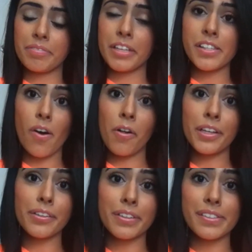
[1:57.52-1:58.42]
that's all
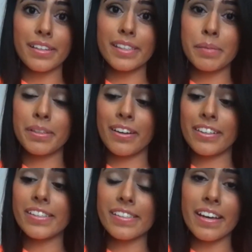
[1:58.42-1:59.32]
it looks like, to be
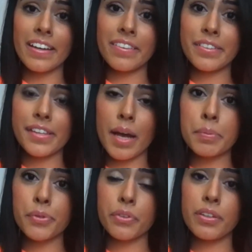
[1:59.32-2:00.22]
honest. And there's
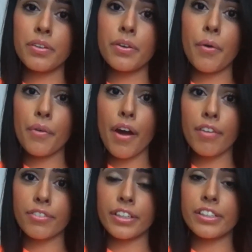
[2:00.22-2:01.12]
absolutely no
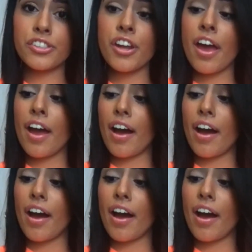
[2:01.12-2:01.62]
coverage.